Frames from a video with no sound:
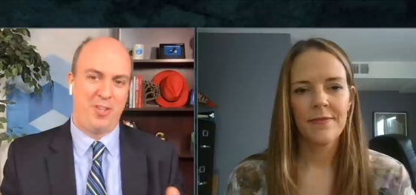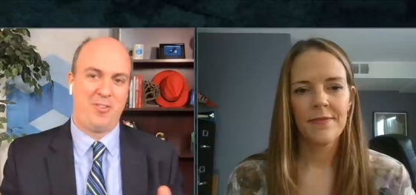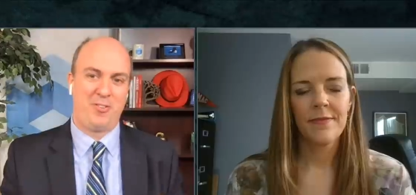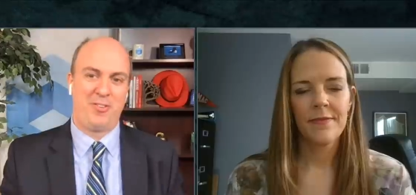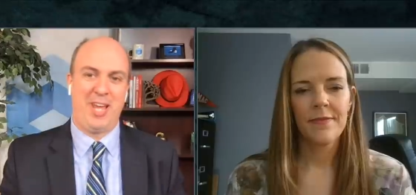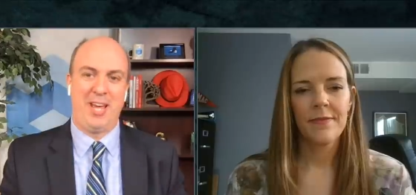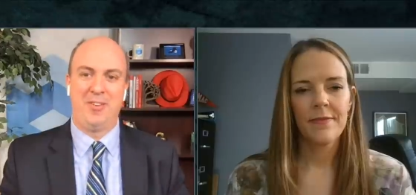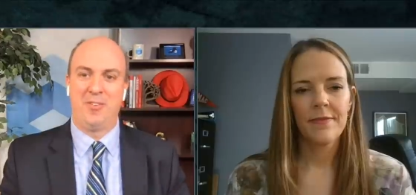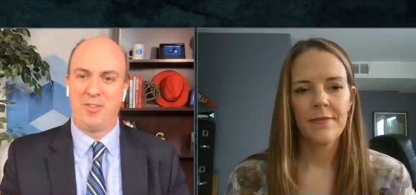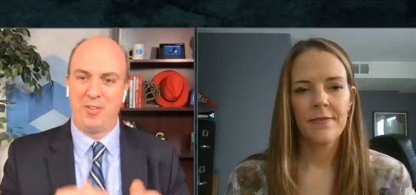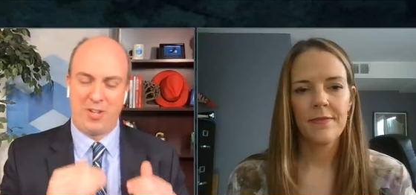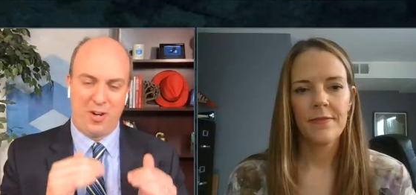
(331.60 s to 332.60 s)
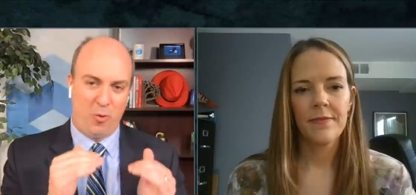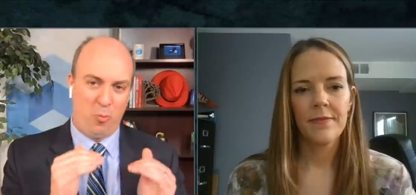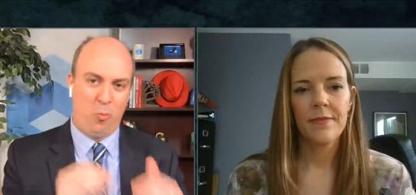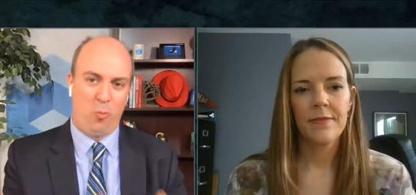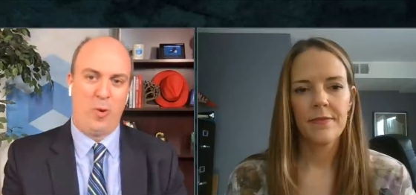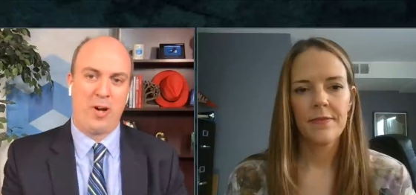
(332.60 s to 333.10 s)
Speaker 1: us understand you
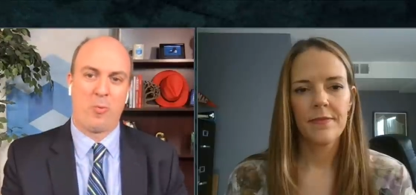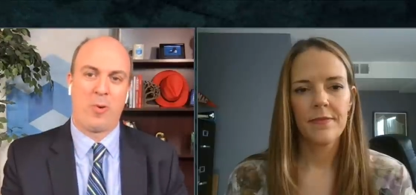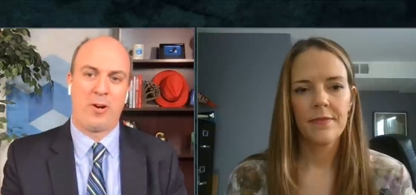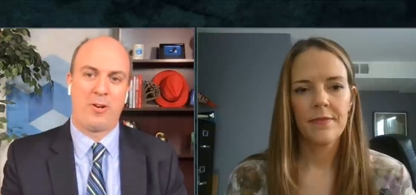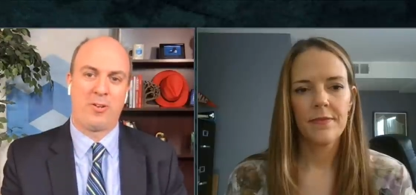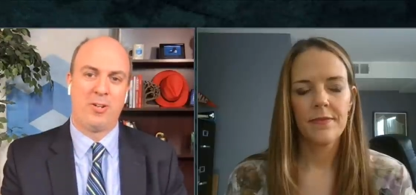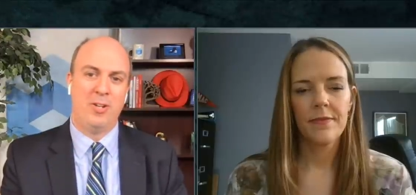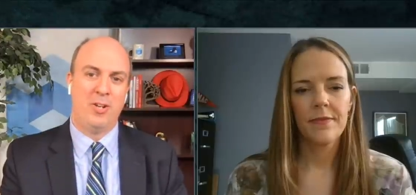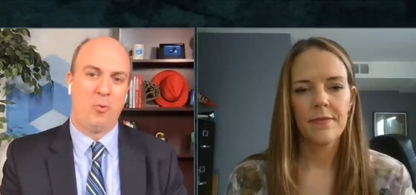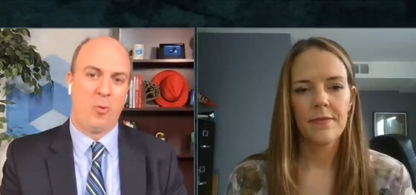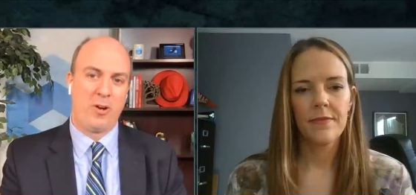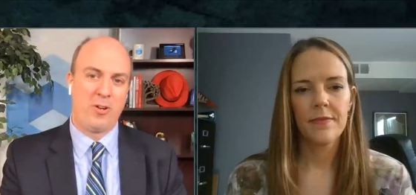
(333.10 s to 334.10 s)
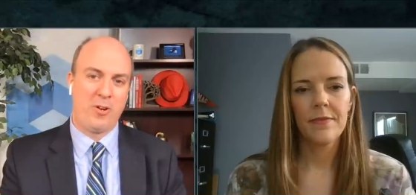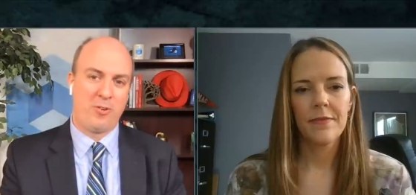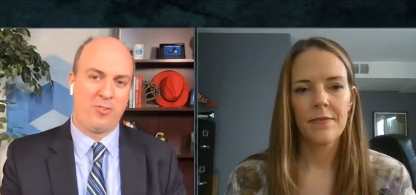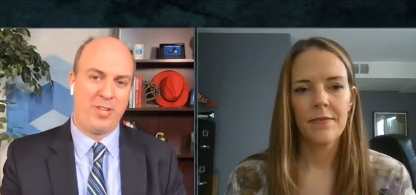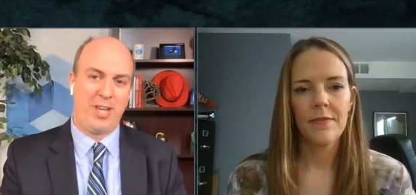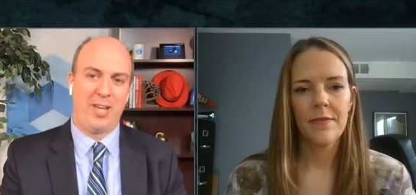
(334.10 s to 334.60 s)
know where where where
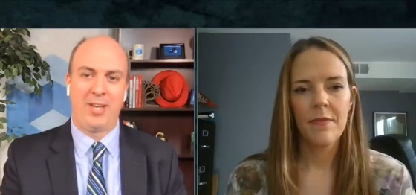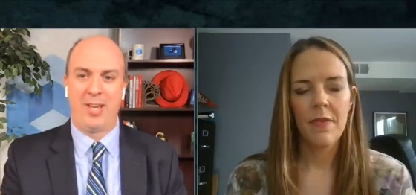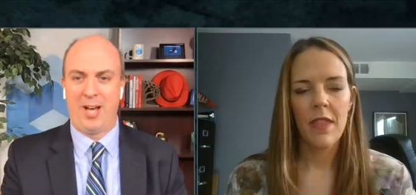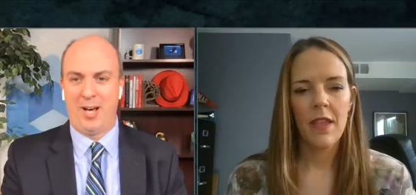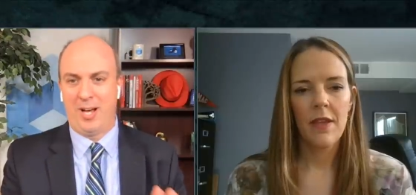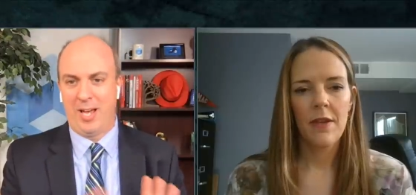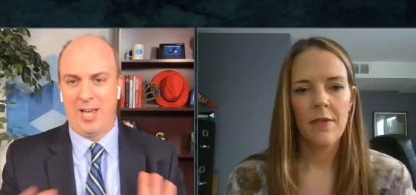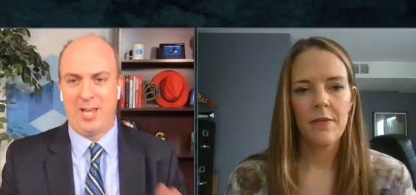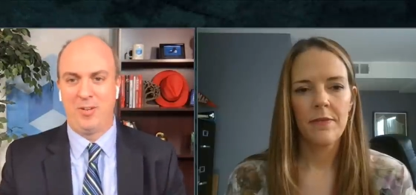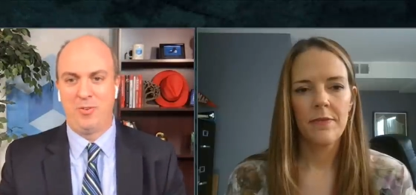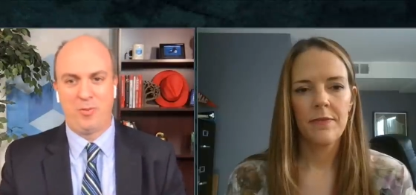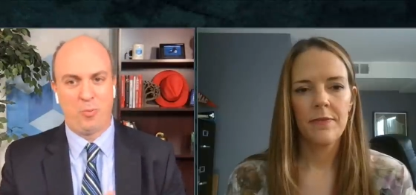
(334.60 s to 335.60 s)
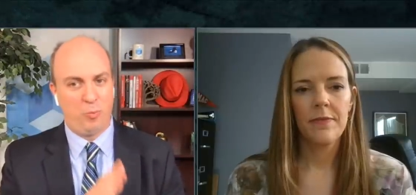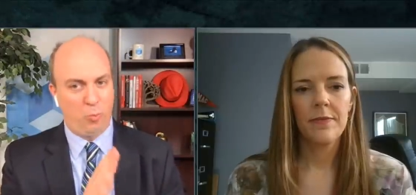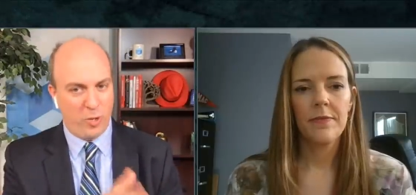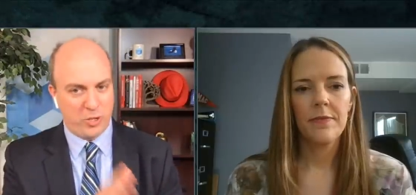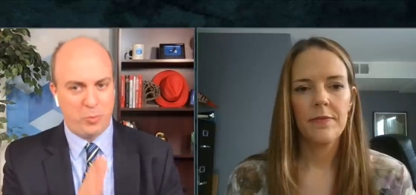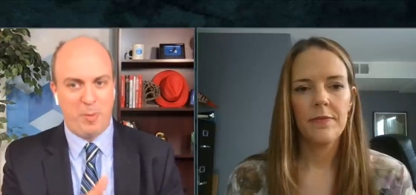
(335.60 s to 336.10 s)
you're sitting uh, and
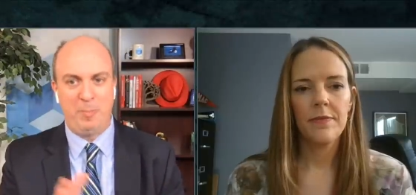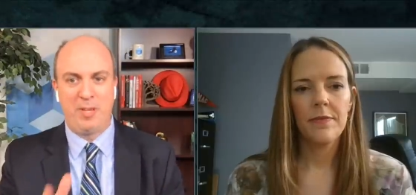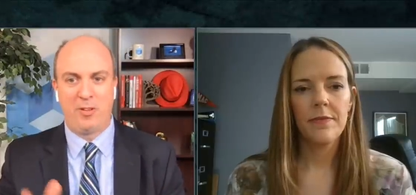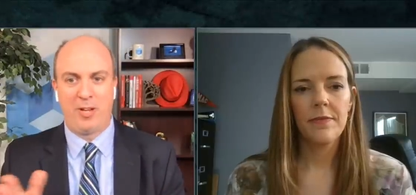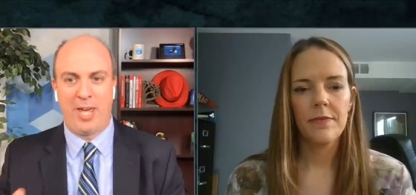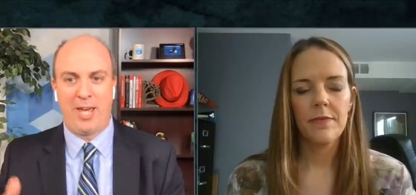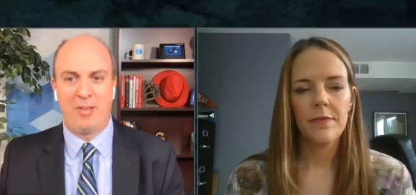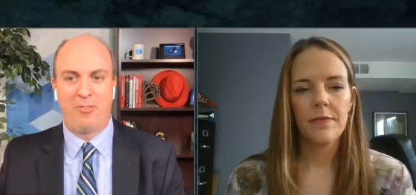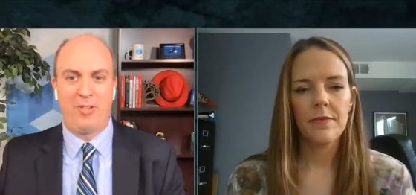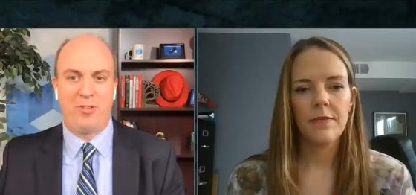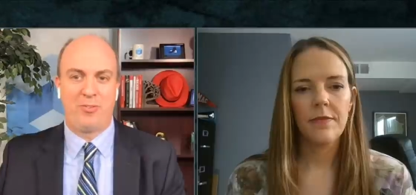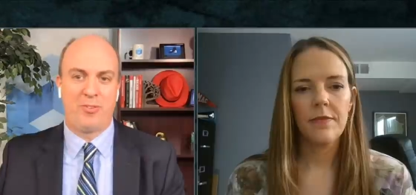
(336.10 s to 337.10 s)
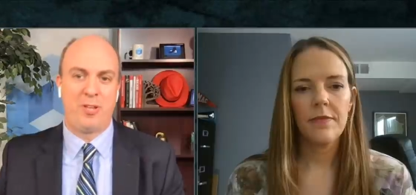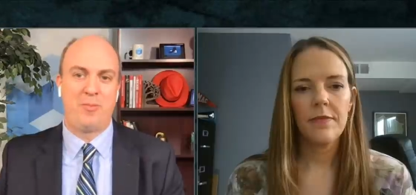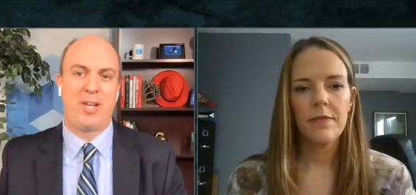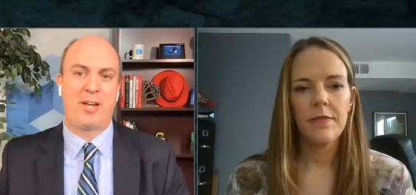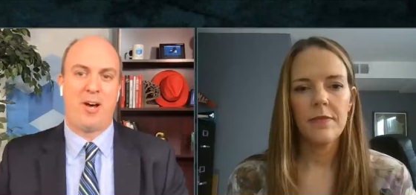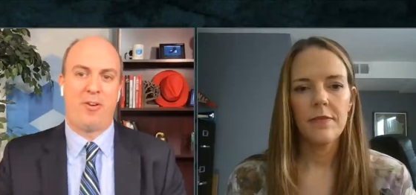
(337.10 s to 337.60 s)
where should we be looking as these
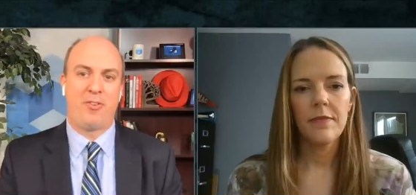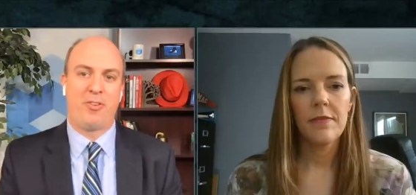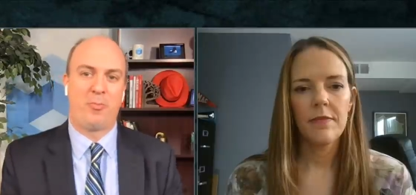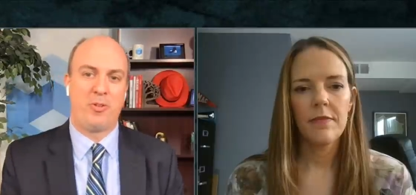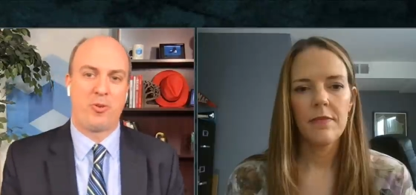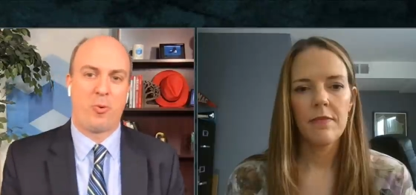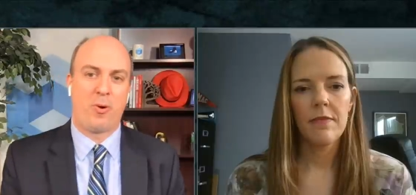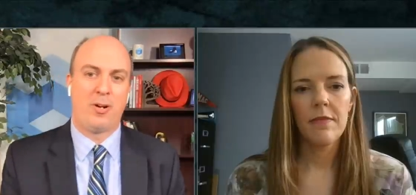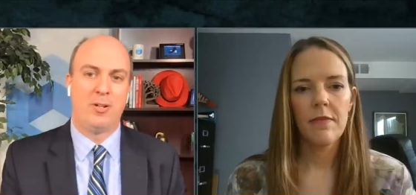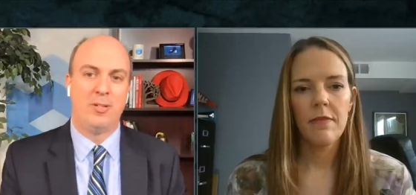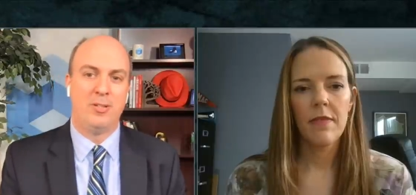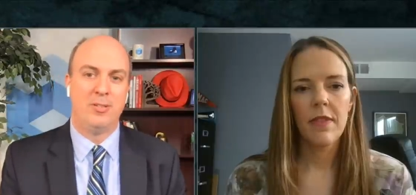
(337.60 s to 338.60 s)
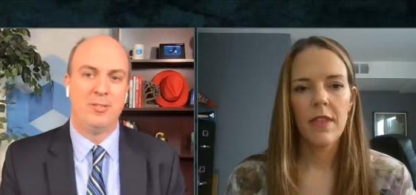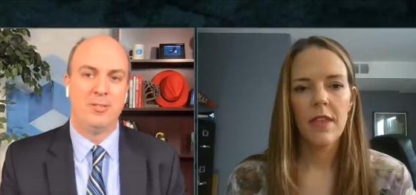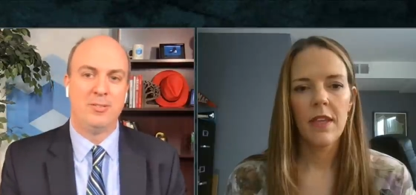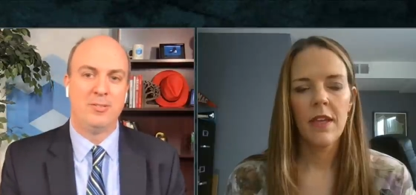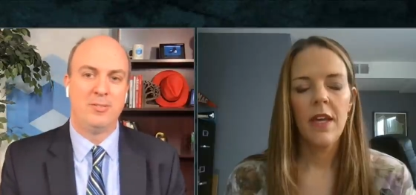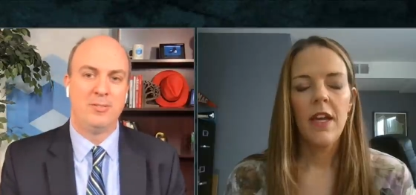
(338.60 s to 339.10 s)
technologies mature
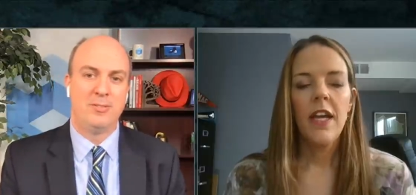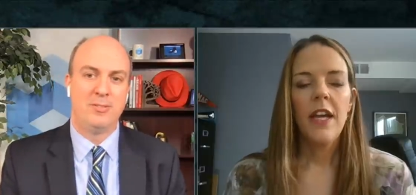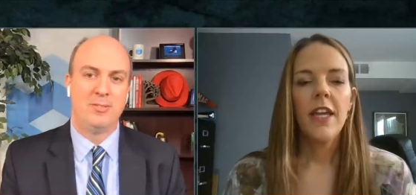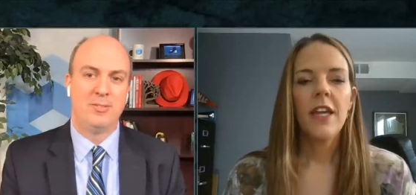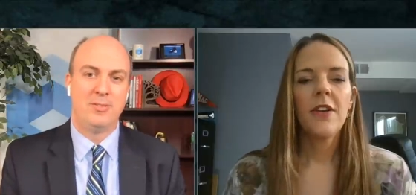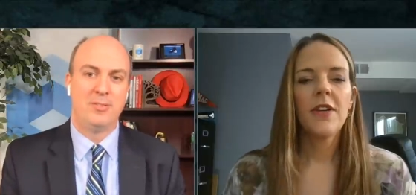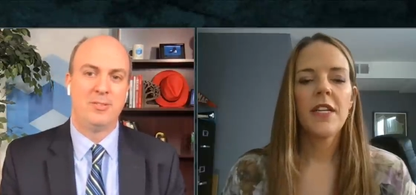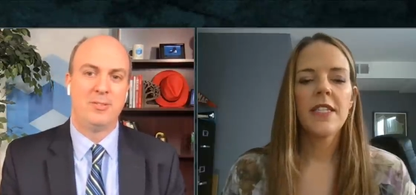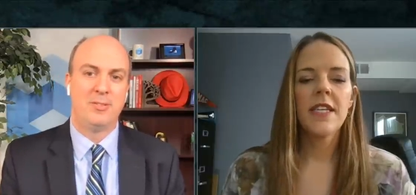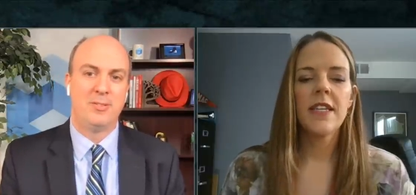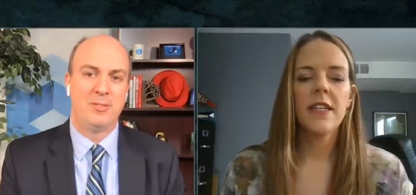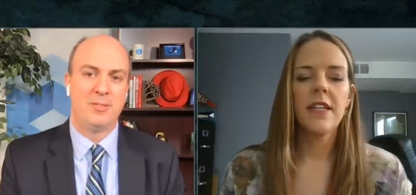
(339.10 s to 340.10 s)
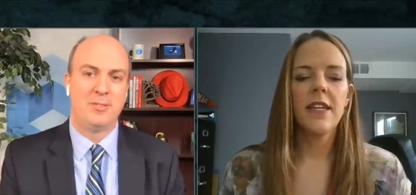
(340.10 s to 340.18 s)
Speaker 2: you know, it's